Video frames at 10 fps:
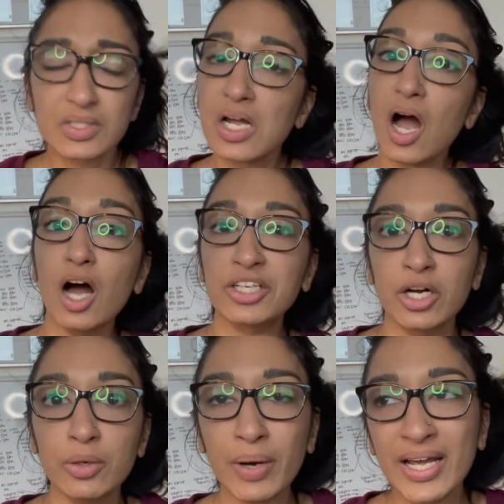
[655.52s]
A
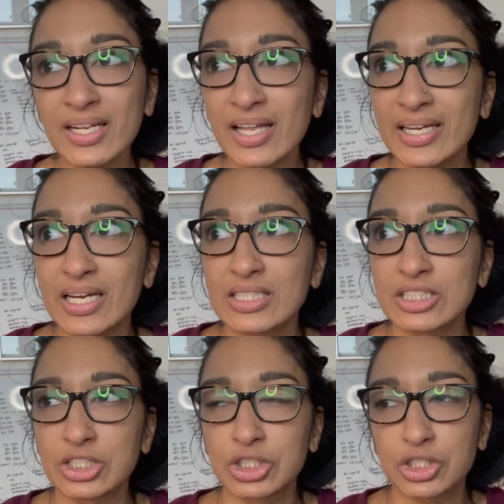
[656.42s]
good way to like
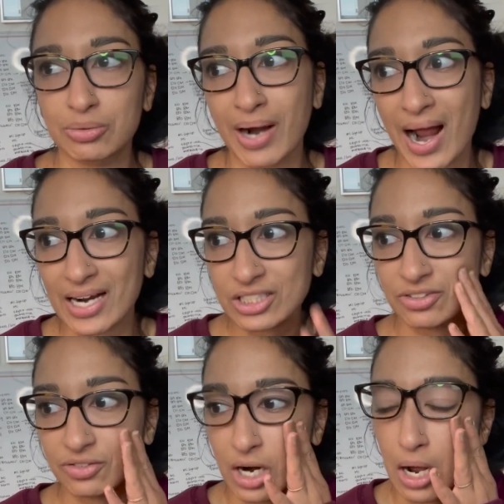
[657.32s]
detract
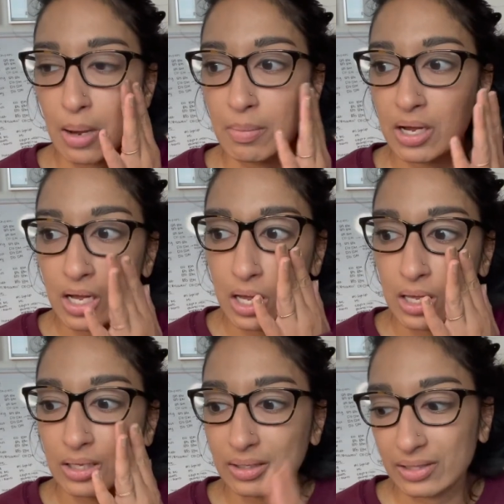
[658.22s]
from
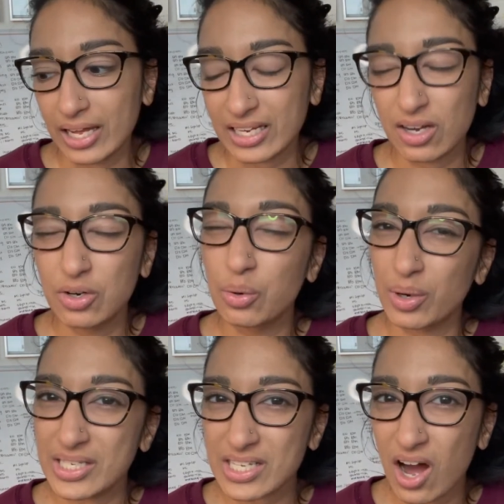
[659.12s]
like
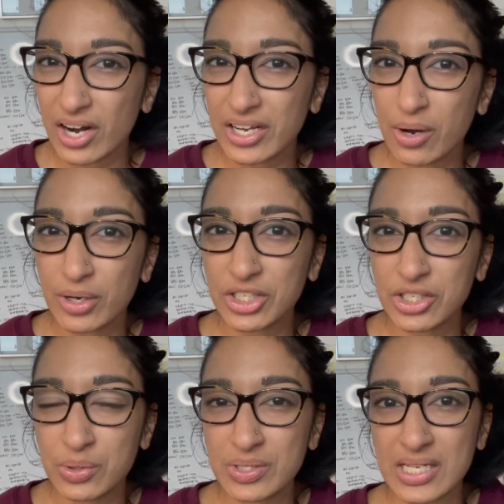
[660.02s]
noise audio
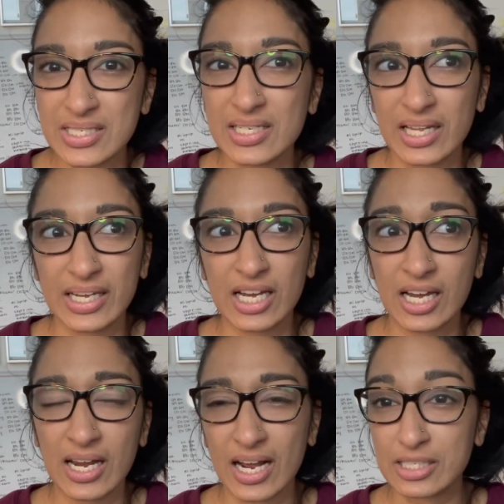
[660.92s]
issues is to like connect a